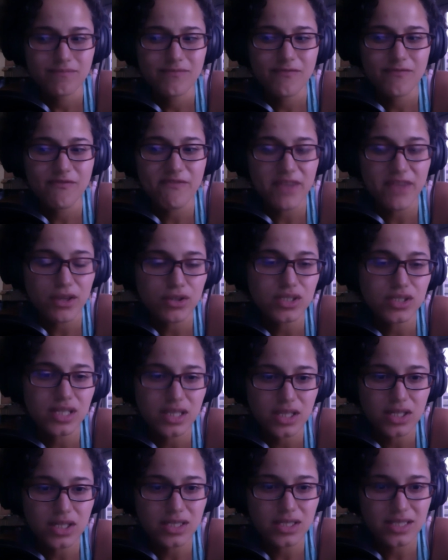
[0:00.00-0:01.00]
feels and
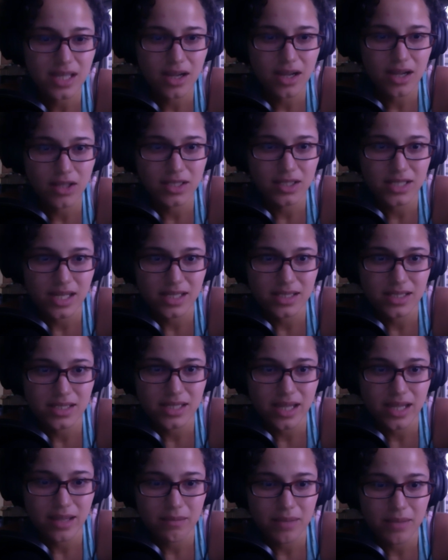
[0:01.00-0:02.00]
looks like on a
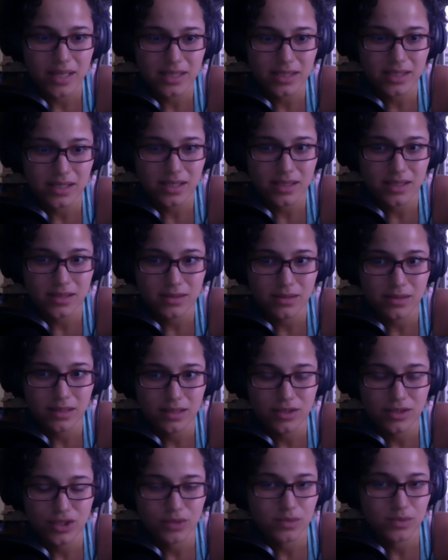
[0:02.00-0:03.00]
day-to-day basis
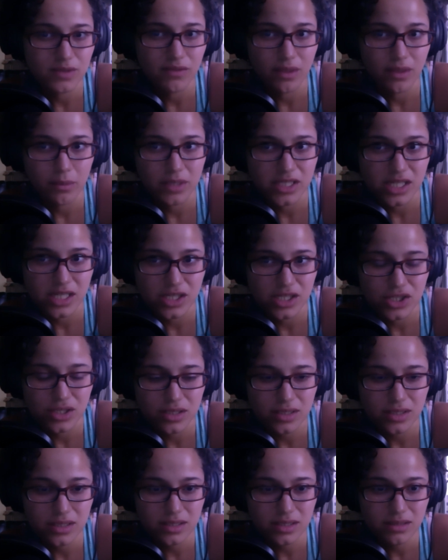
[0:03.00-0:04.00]
in terms of
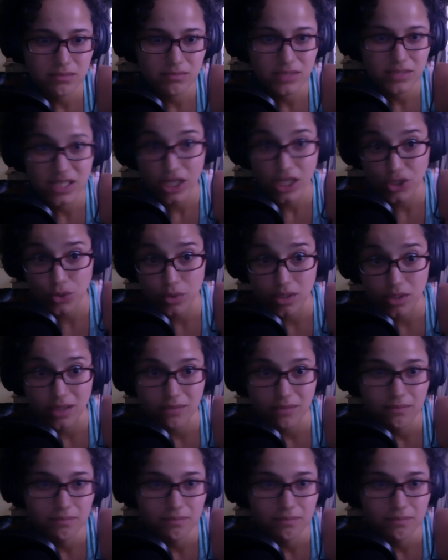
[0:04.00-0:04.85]
limitations sexually.